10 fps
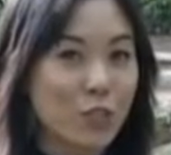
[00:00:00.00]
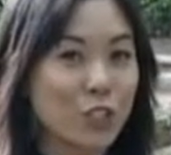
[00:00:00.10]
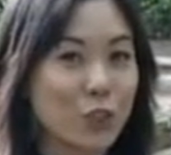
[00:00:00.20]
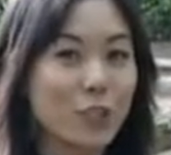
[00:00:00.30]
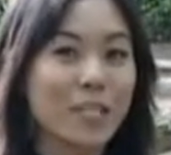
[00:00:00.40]
with
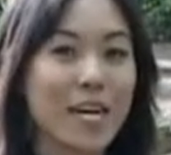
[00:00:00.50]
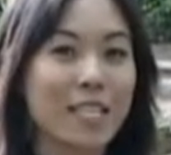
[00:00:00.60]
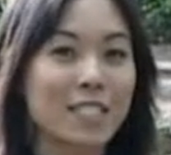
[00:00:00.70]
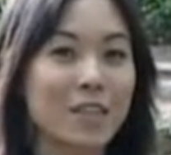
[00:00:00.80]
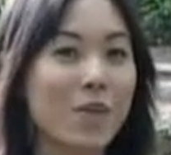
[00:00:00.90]
Jules
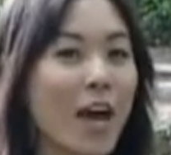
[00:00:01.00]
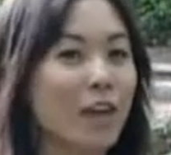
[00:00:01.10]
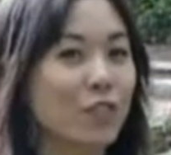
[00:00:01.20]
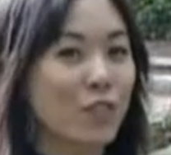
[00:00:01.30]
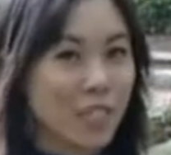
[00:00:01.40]
Nasso
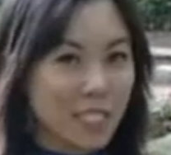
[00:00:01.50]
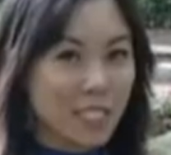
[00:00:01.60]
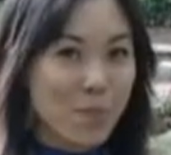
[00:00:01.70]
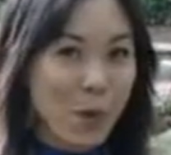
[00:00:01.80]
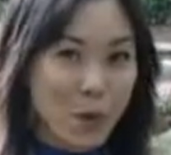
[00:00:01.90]
after these
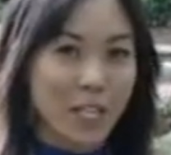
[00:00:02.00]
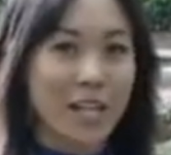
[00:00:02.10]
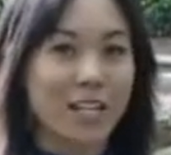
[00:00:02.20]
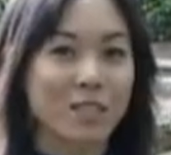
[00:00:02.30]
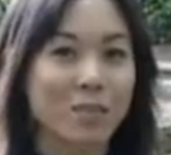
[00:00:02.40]
important
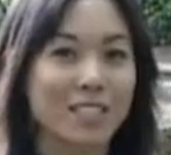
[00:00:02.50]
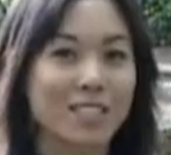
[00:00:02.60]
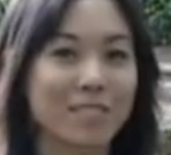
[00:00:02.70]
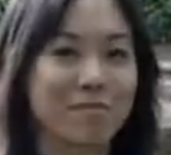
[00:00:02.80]
announcements.